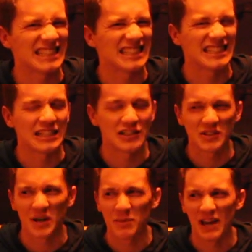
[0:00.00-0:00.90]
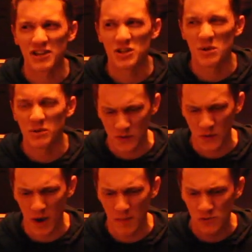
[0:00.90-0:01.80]
Ugh, sorry, bad joke.
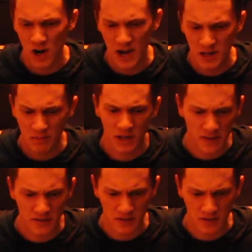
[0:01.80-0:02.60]
So I'm trying to play the